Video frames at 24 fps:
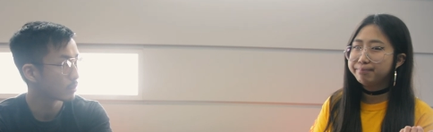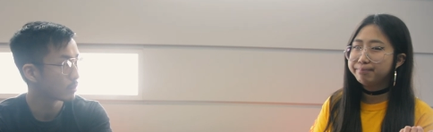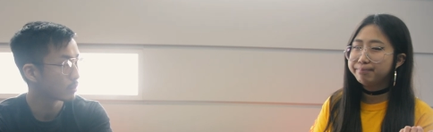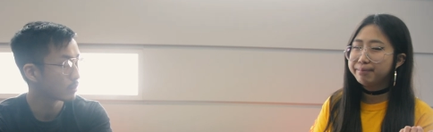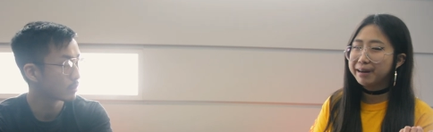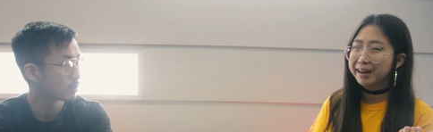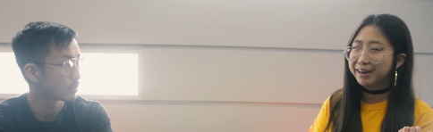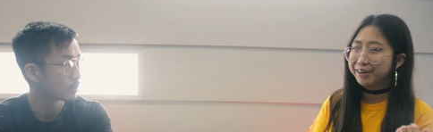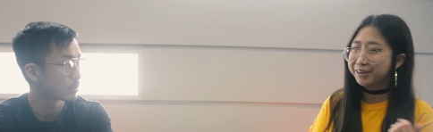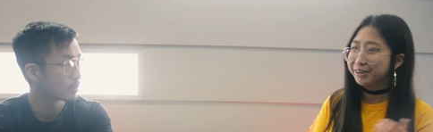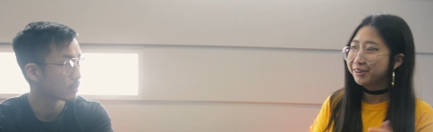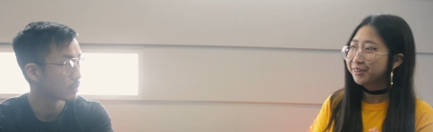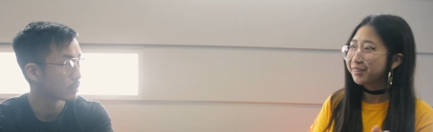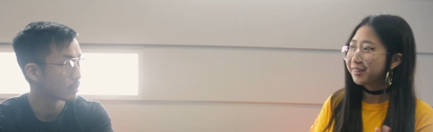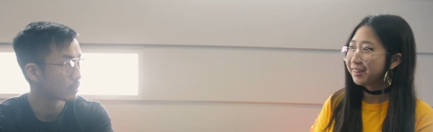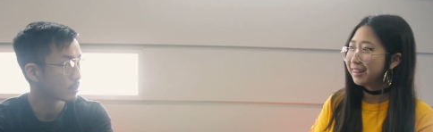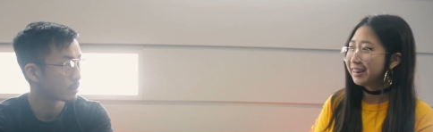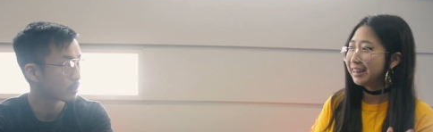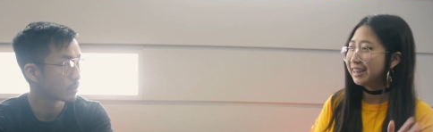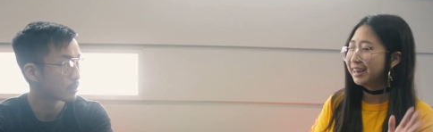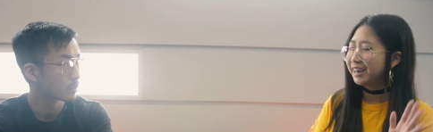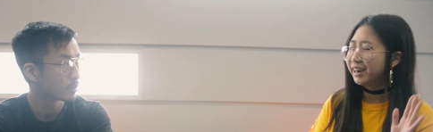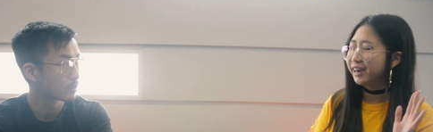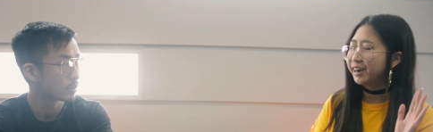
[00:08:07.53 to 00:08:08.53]
Speaker 1: better
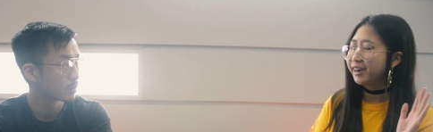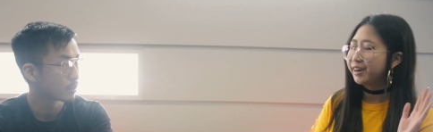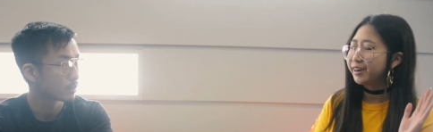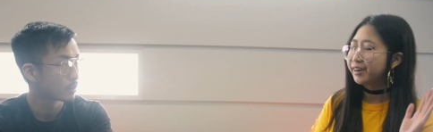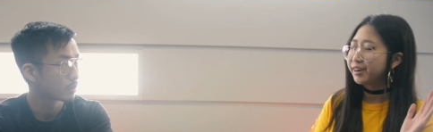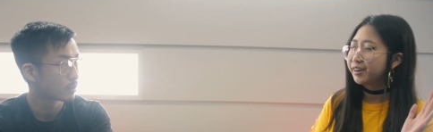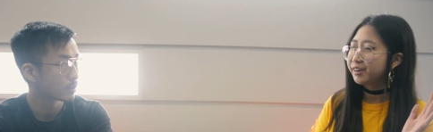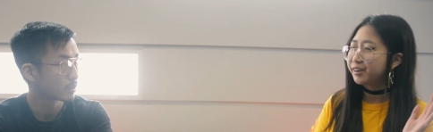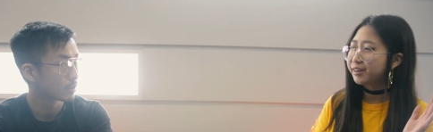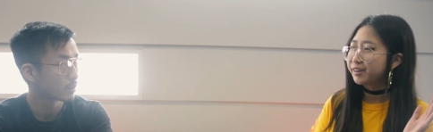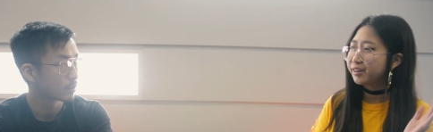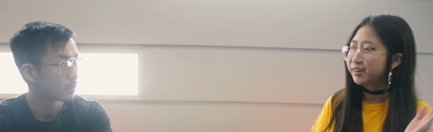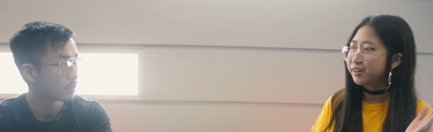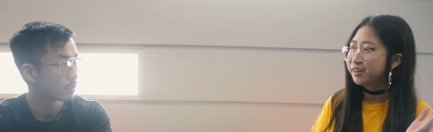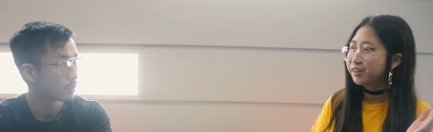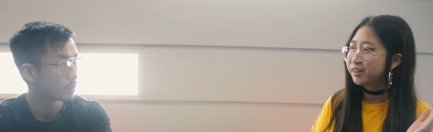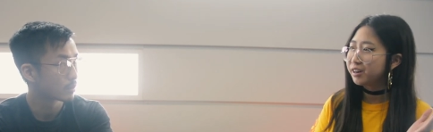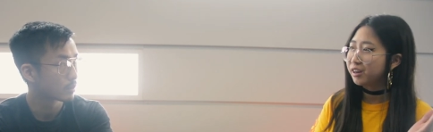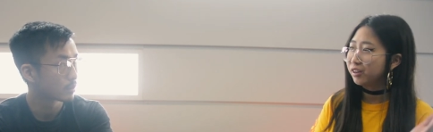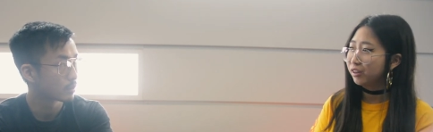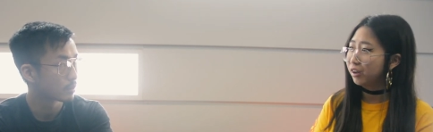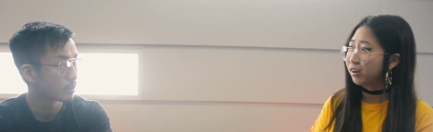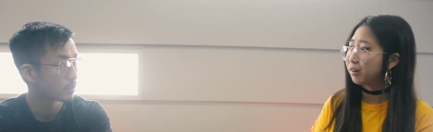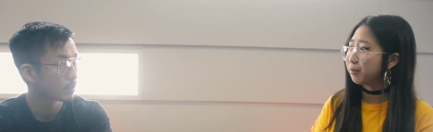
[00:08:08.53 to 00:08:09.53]
than
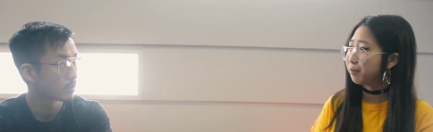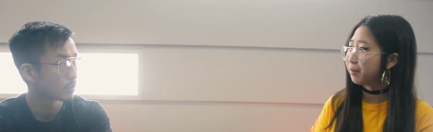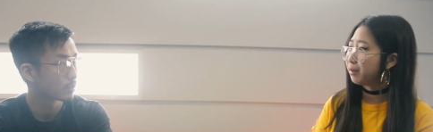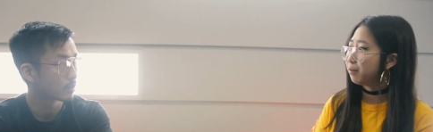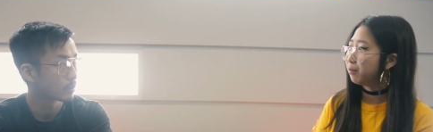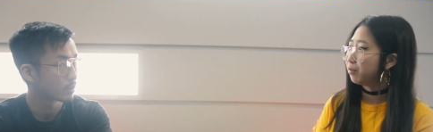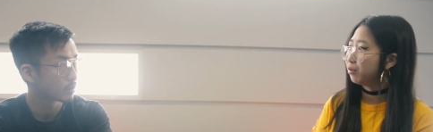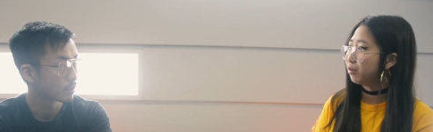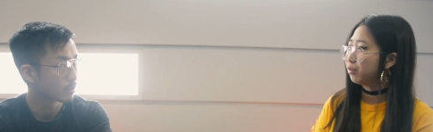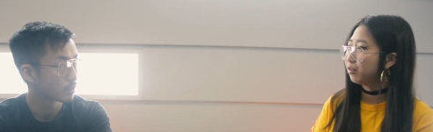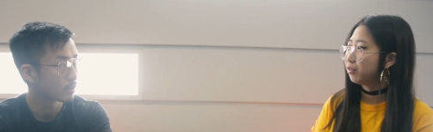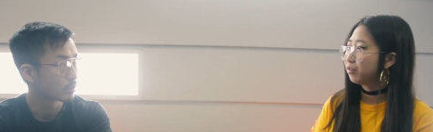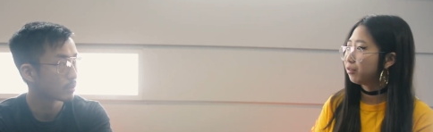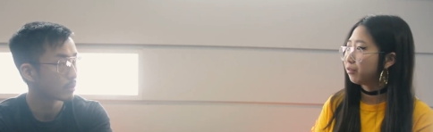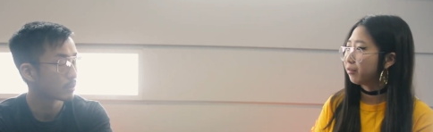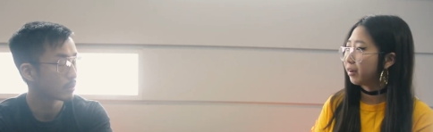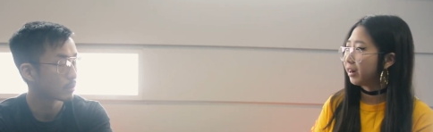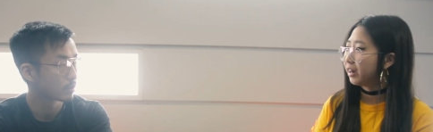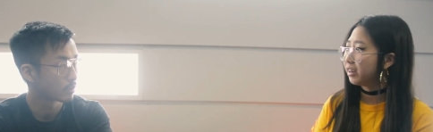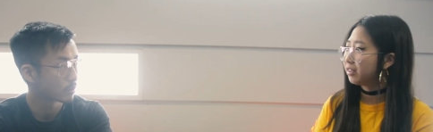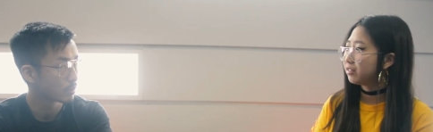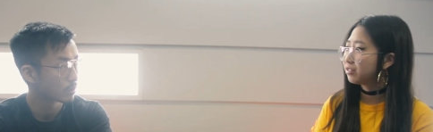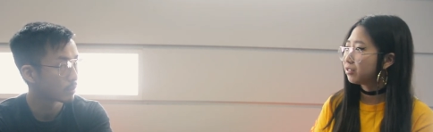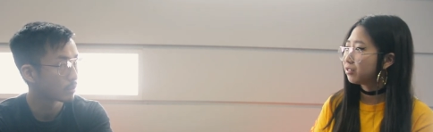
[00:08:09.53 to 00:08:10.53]
a lot of people,
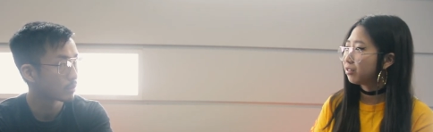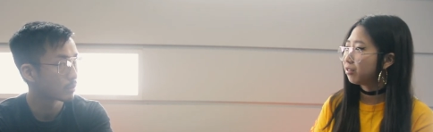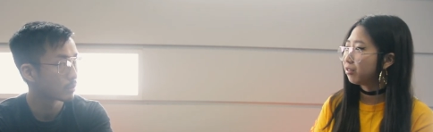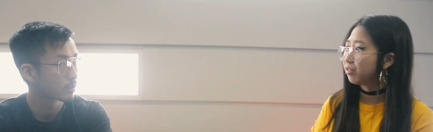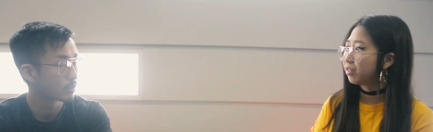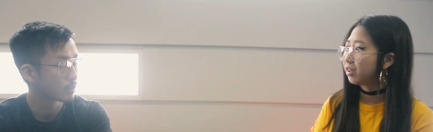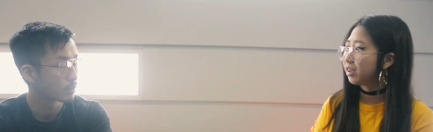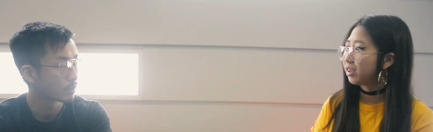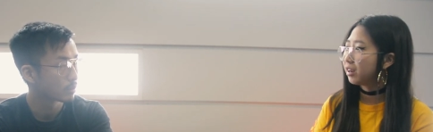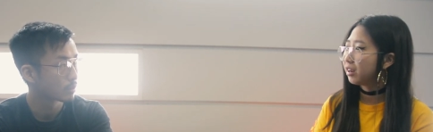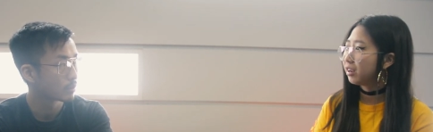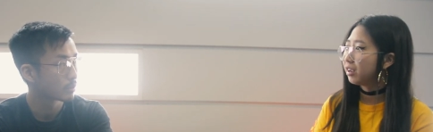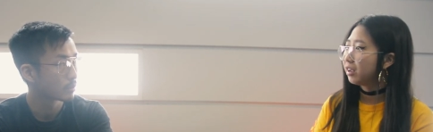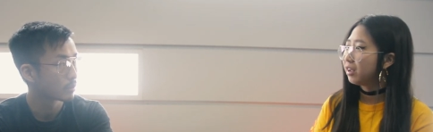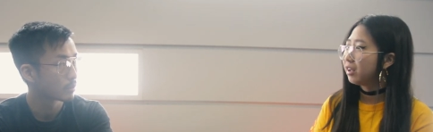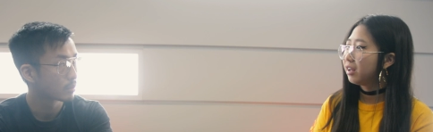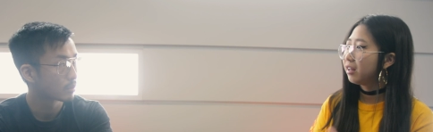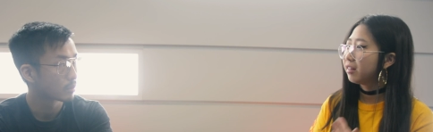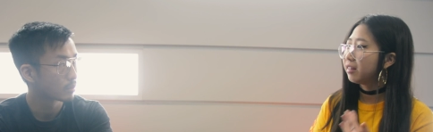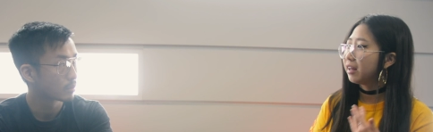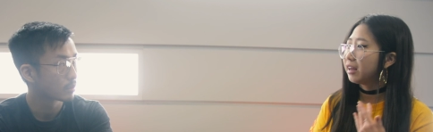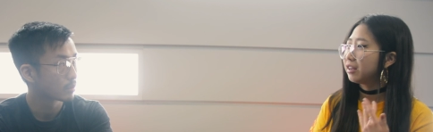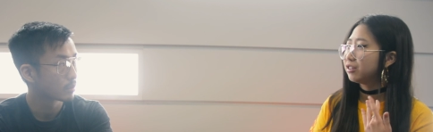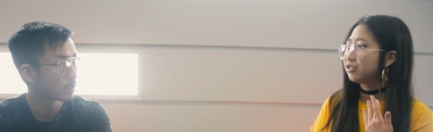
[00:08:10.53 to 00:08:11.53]
right? So that
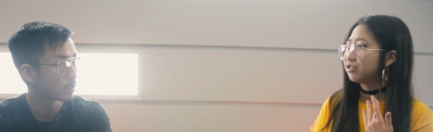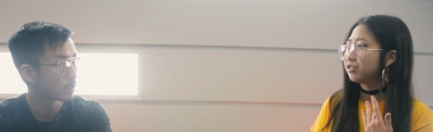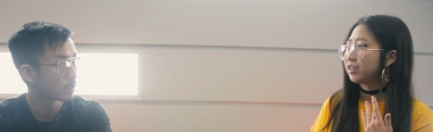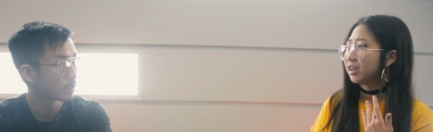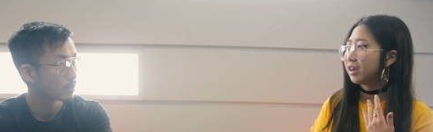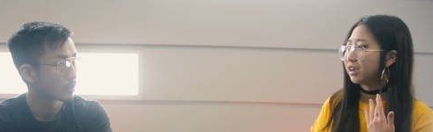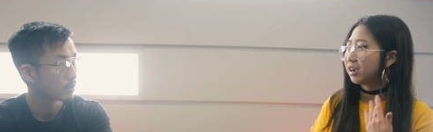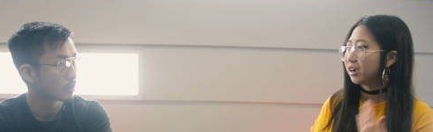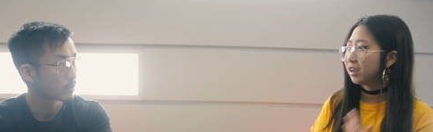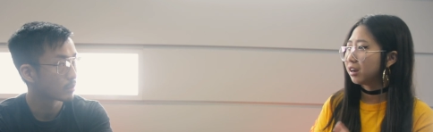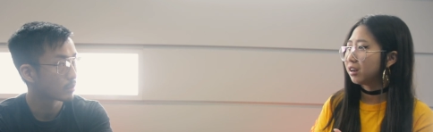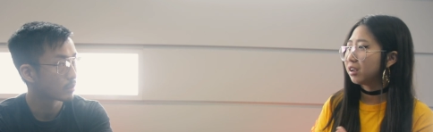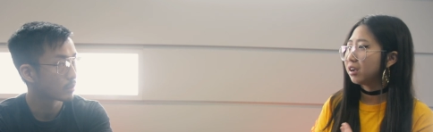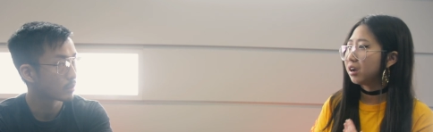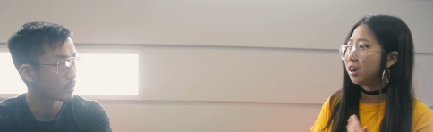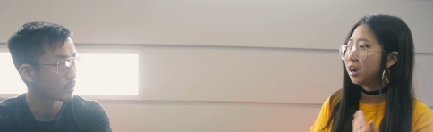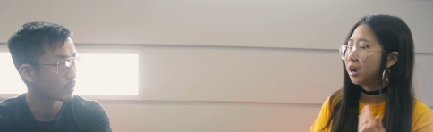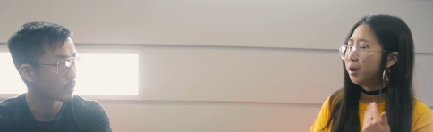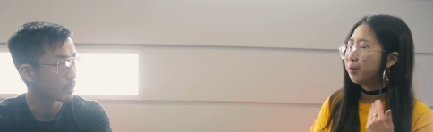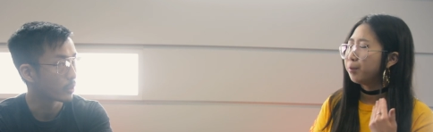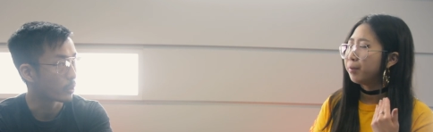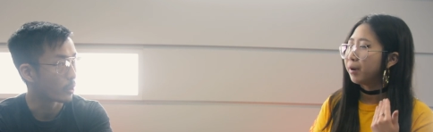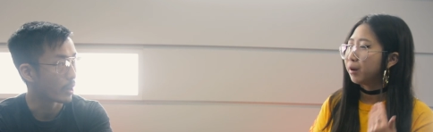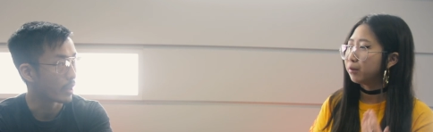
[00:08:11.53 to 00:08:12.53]
that that kind
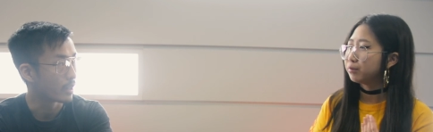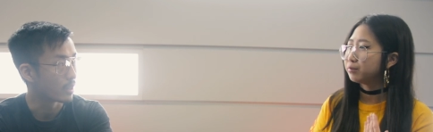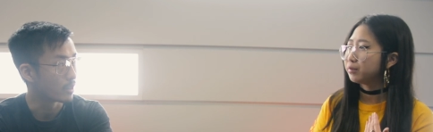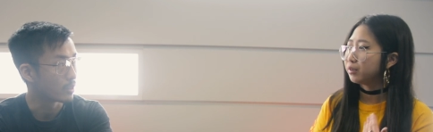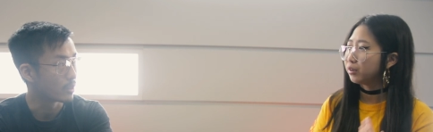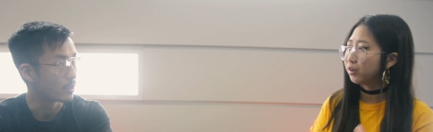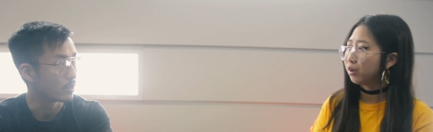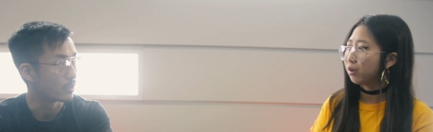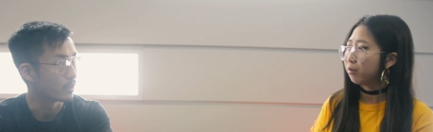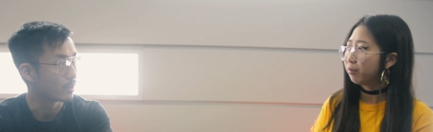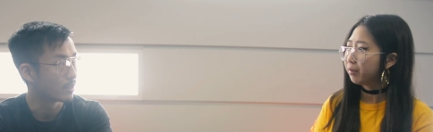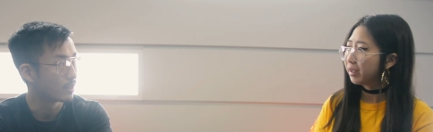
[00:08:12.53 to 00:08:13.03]
of gratitude.